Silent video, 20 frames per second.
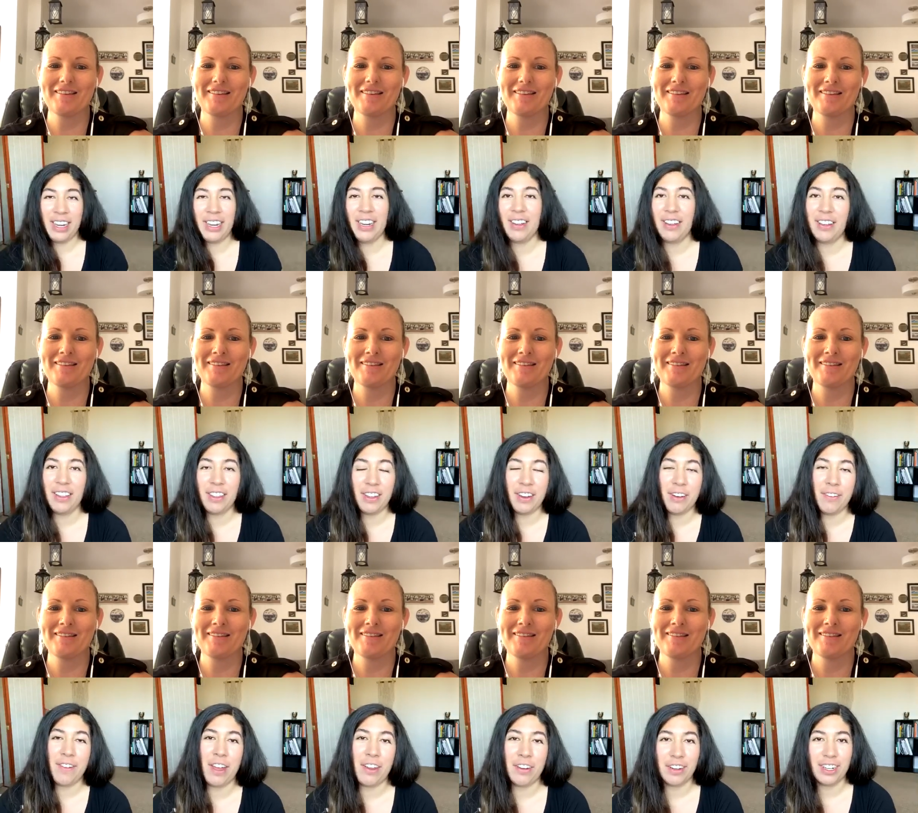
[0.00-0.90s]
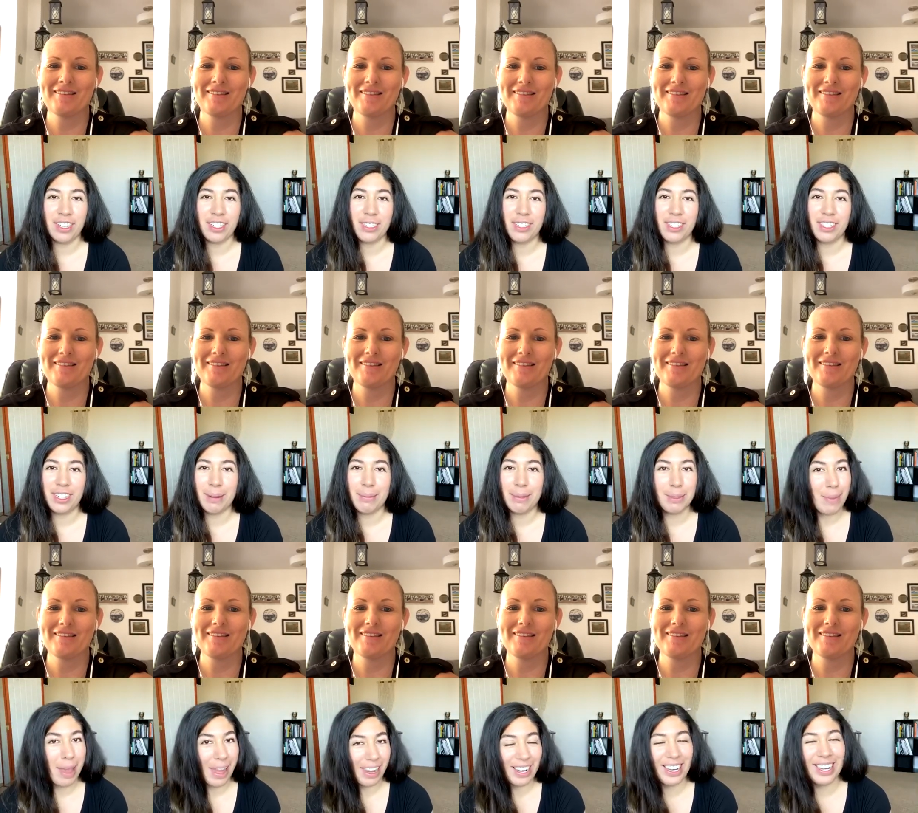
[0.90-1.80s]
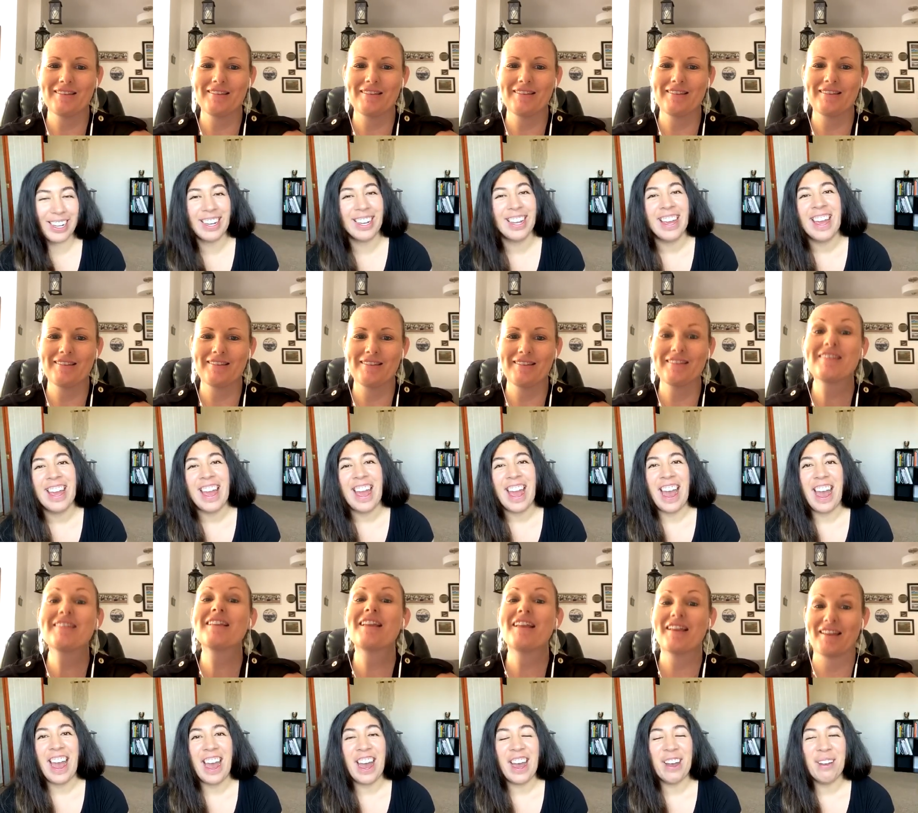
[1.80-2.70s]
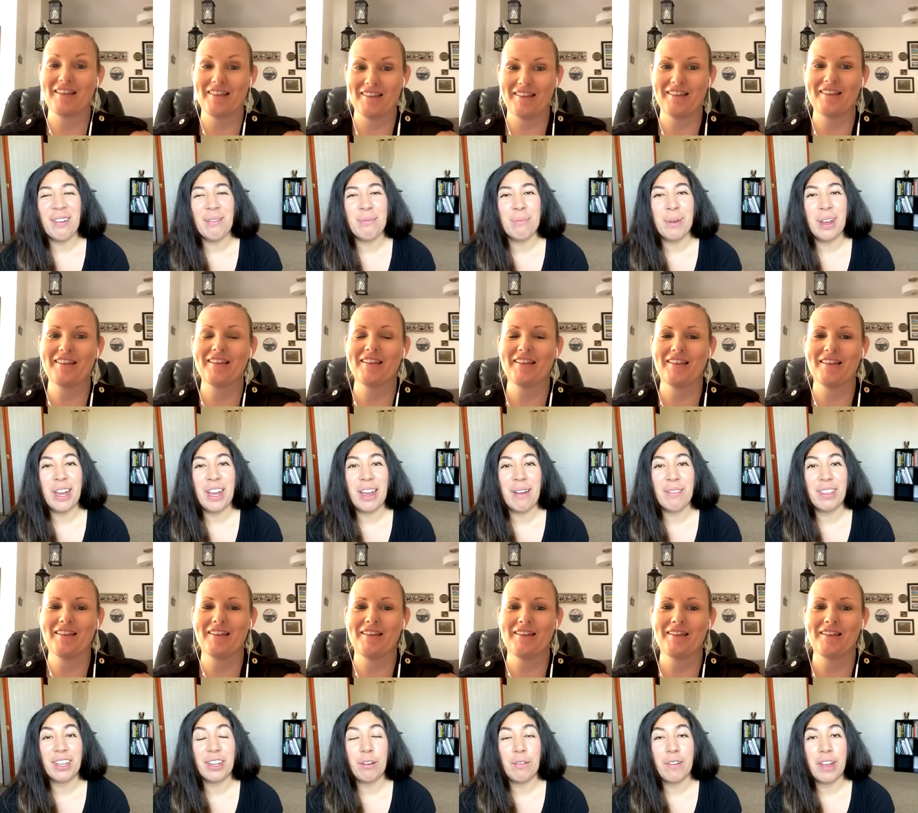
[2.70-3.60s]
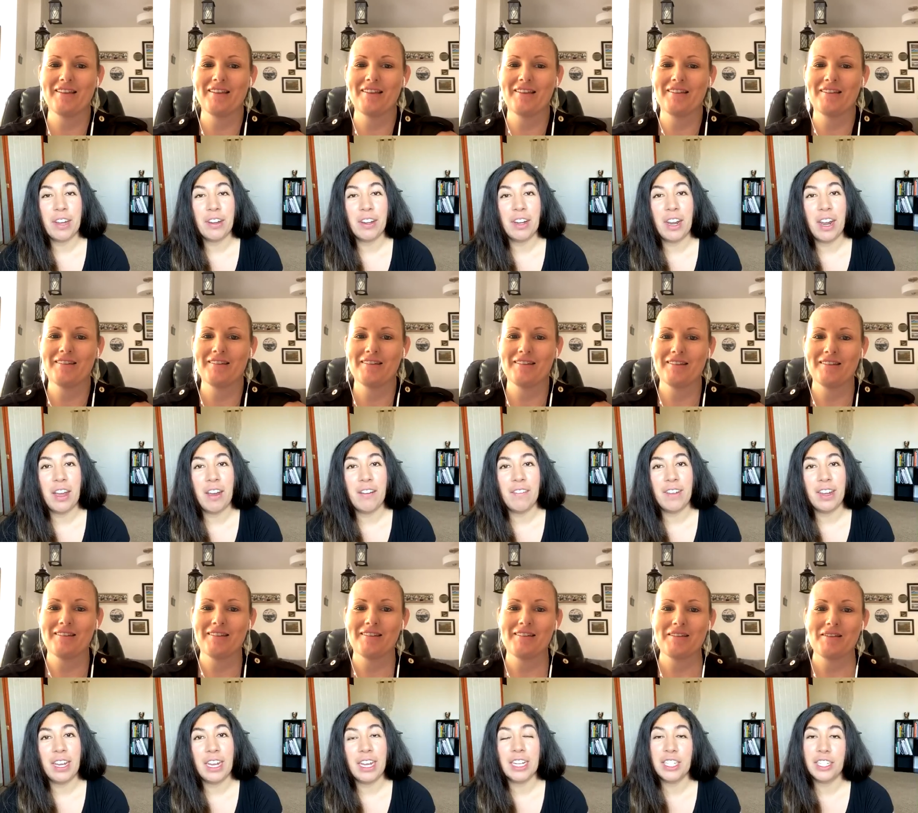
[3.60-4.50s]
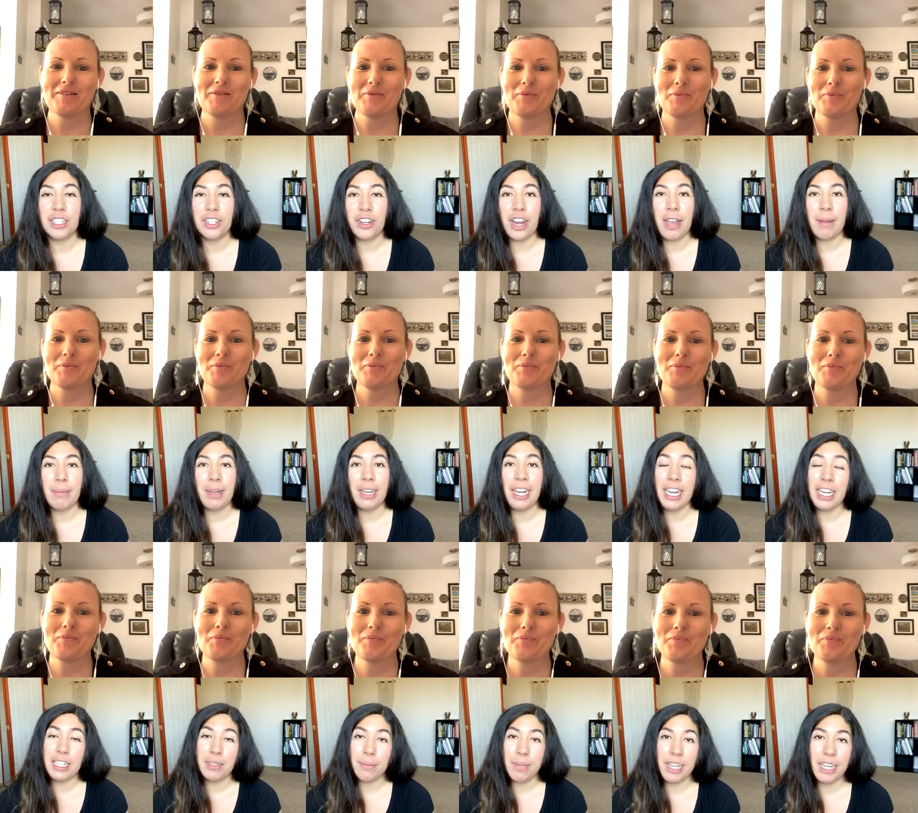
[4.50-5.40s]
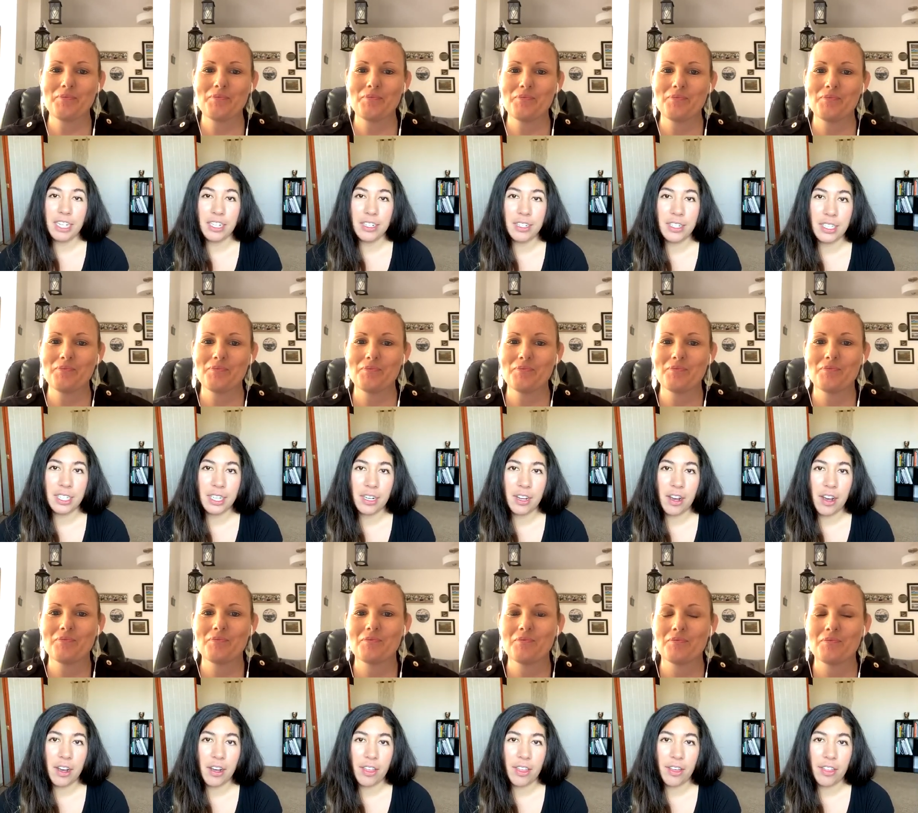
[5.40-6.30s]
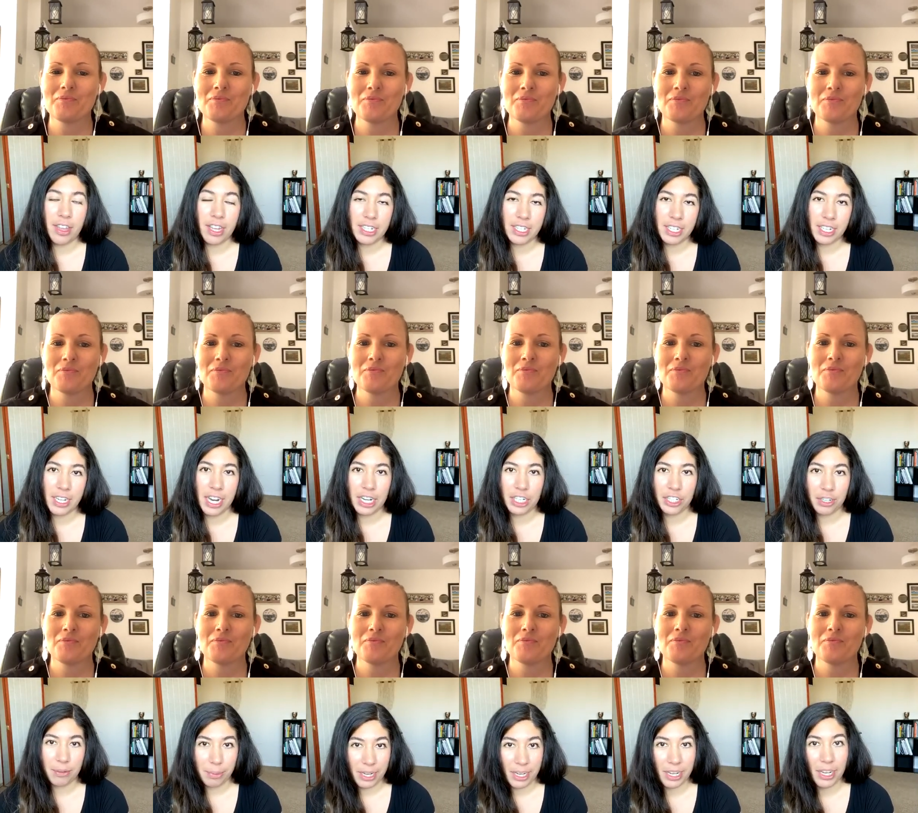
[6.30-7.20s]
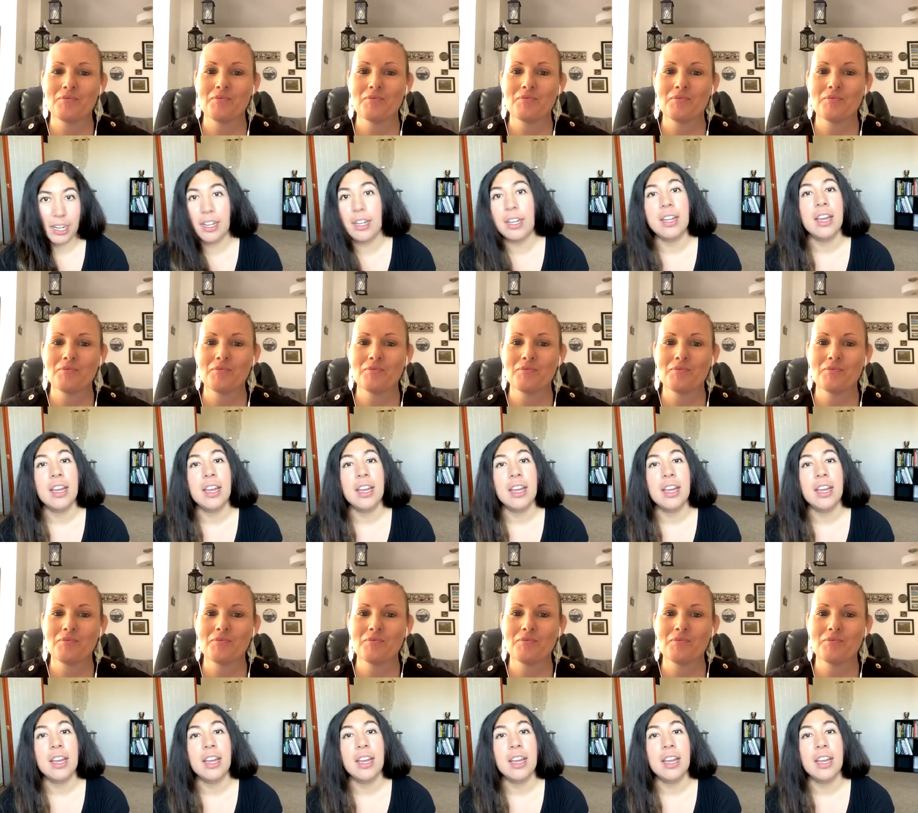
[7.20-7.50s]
Speaker 1: other founders. Her name's Madeline, um, but I'm the co-founder of an Instagram engagement agency called Authentic Connection Media.